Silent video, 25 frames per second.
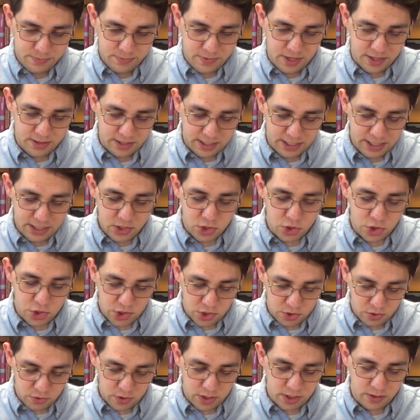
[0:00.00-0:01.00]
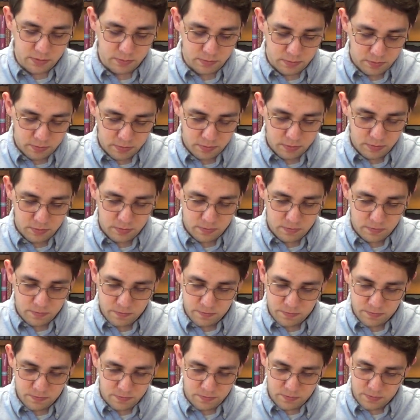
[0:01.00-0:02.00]
That these children,
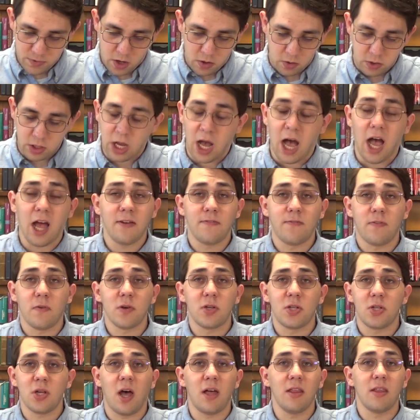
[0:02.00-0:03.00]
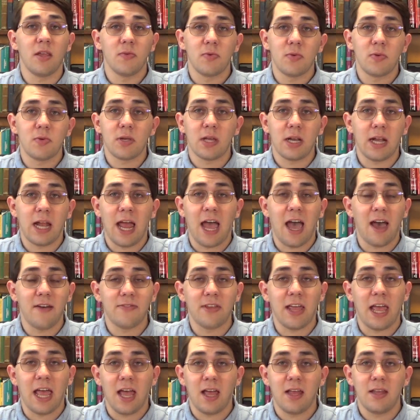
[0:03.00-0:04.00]
God foresaw that this was
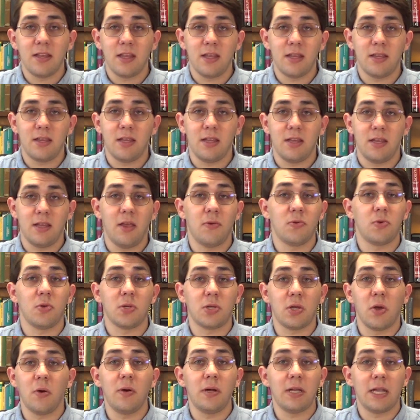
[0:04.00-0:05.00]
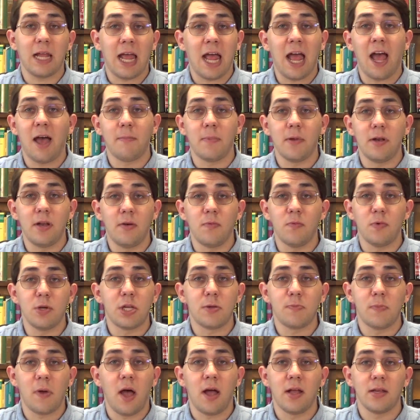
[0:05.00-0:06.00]
going to happen in
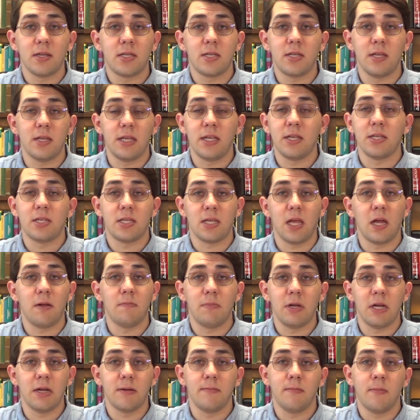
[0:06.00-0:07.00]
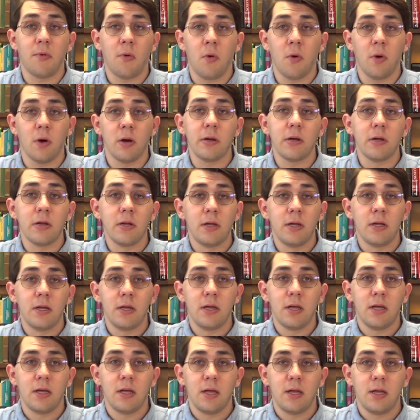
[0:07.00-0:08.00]
response to his son being born,
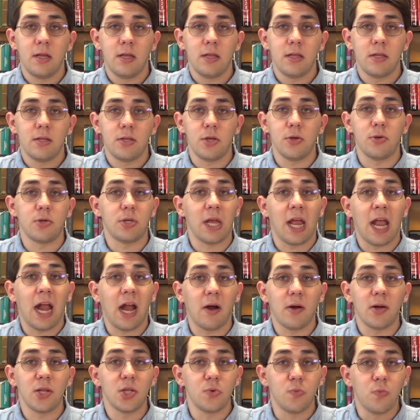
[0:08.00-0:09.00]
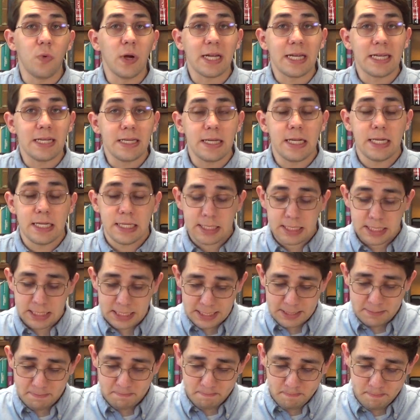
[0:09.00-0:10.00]
due to Herod's
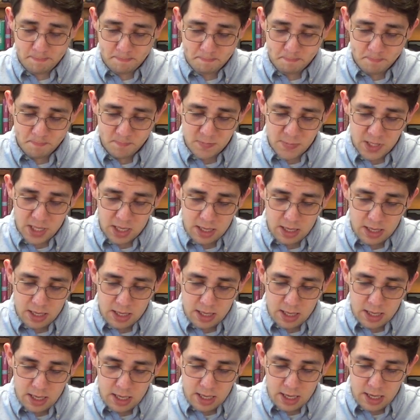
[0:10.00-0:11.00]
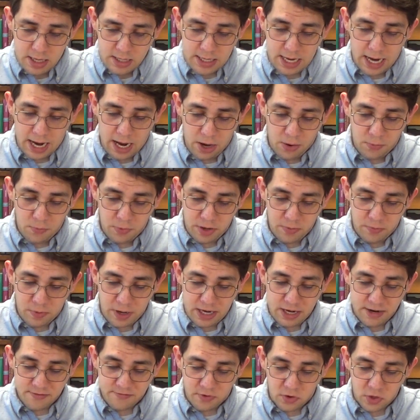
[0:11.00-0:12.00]
wickedness. Now, we
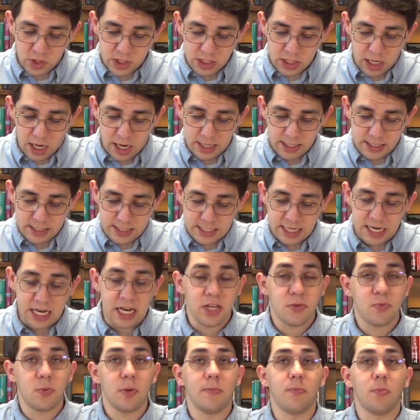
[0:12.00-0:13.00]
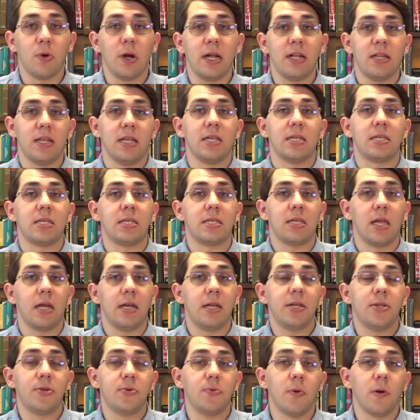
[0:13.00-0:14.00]
read in verse 19 as we bring this
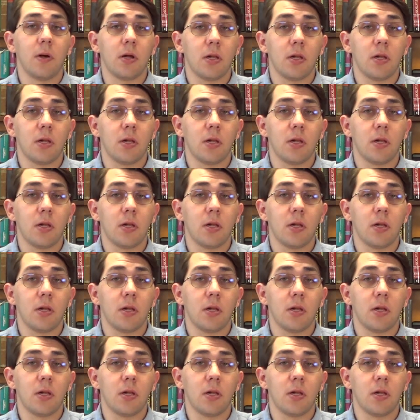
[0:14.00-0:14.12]
study to